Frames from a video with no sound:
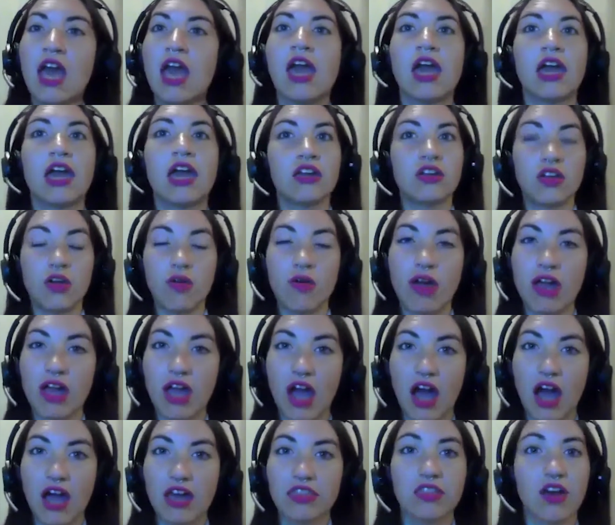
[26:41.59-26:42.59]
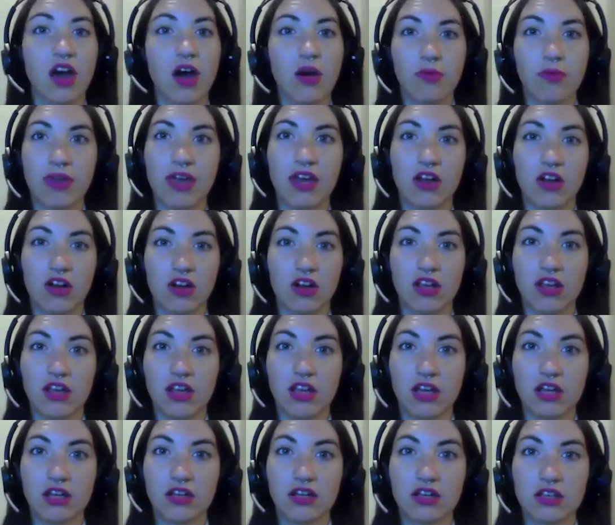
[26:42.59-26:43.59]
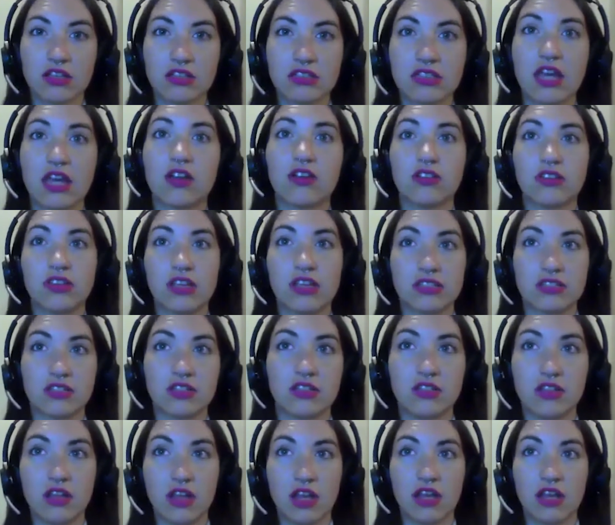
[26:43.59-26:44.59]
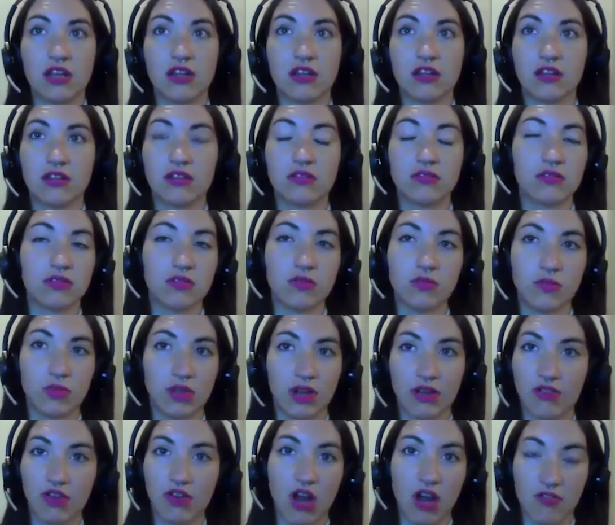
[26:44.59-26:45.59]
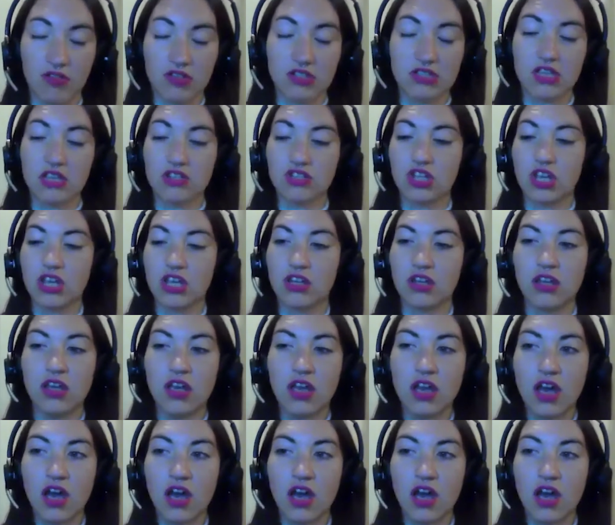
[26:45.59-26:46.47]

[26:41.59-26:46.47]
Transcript: hey, you know, I, I thought we had already settled this in, and whatever conversation.